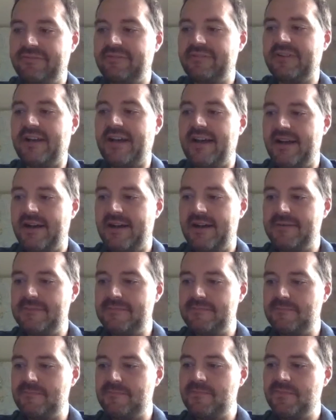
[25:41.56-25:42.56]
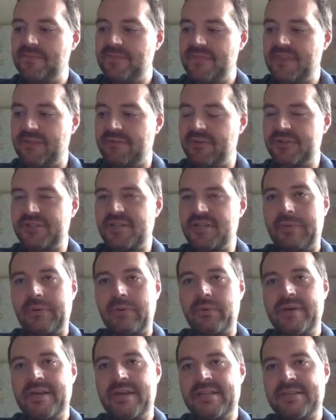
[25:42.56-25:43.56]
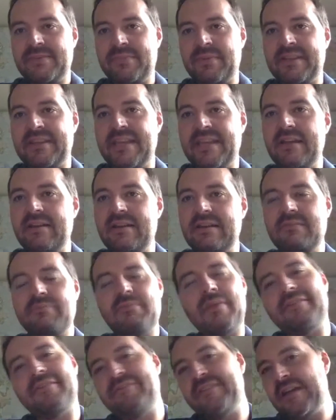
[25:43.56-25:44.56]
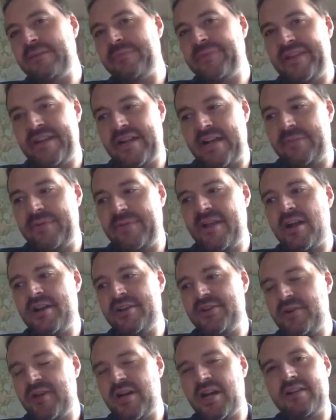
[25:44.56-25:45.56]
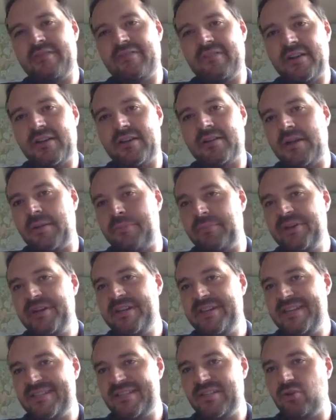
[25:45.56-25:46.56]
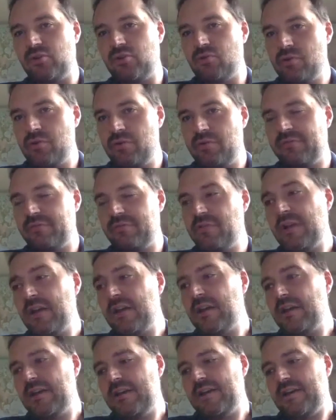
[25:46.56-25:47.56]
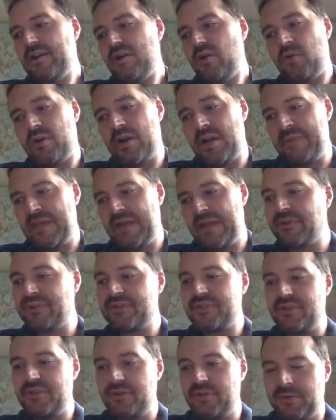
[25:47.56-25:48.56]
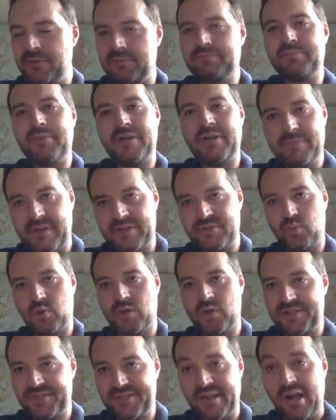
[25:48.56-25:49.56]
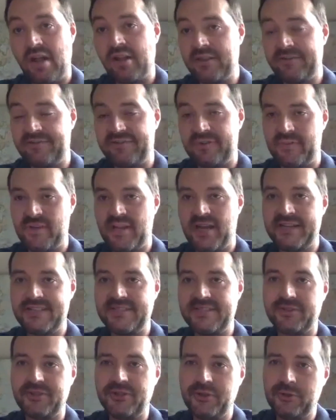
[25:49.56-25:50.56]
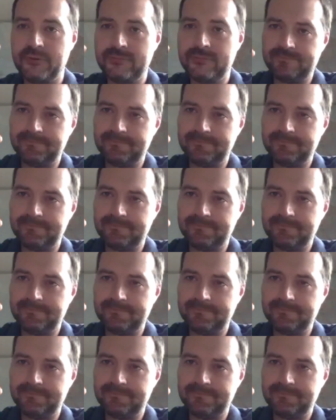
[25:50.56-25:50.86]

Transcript: the first couple of weeks, but then my family and I, we got into kind of a pretty decent groove where I'm able to pretty much work solid from 9 till noon.